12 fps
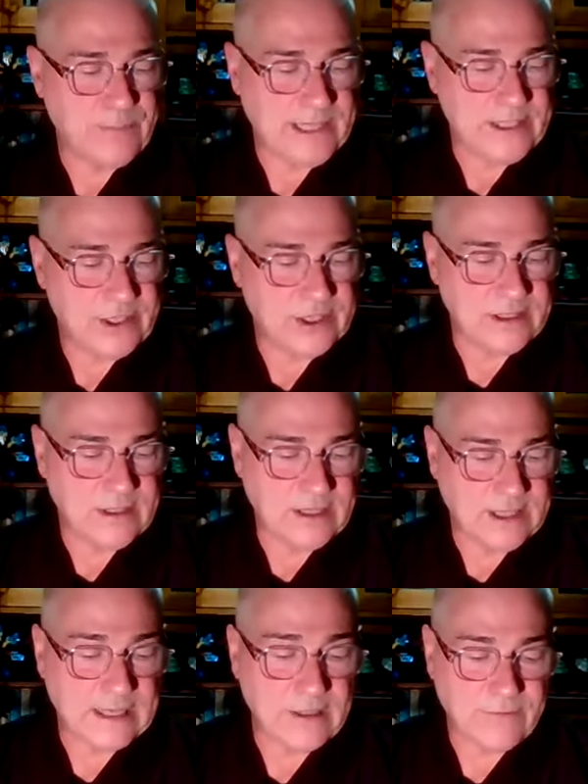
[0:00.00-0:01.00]
patience, and
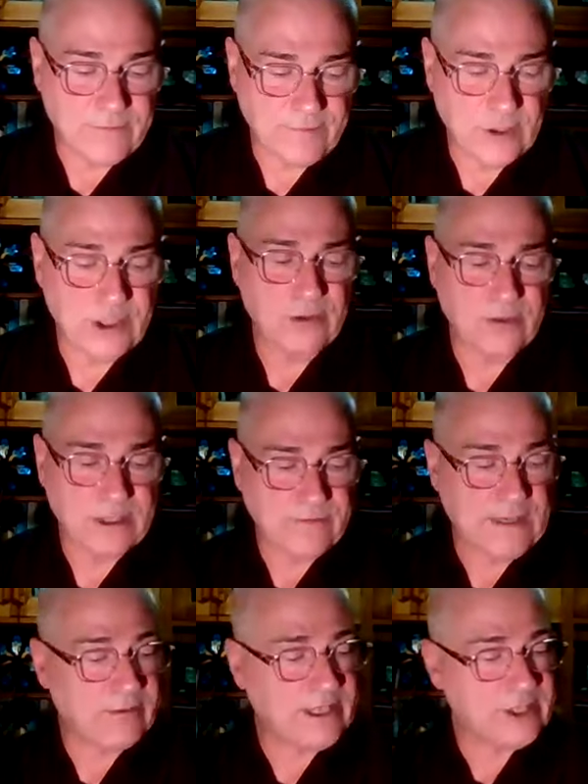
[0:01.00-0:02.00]
the other virtuous
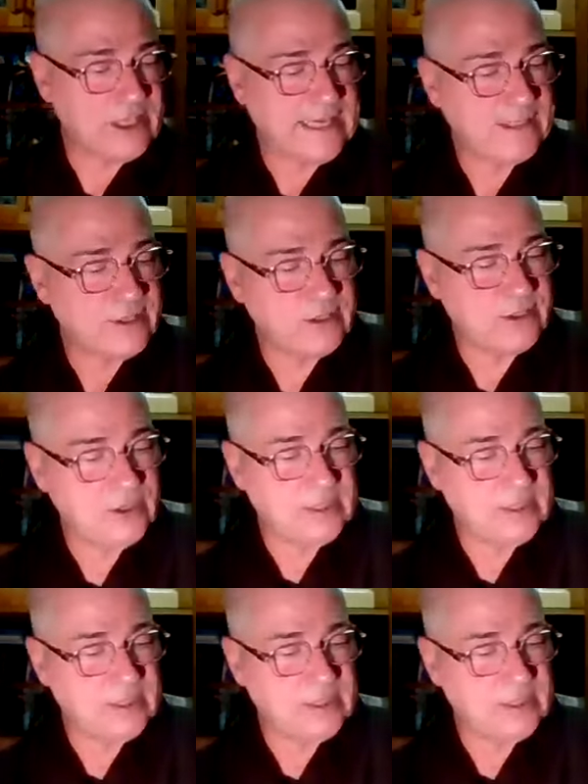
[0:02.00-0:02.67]
far-reaching attitudes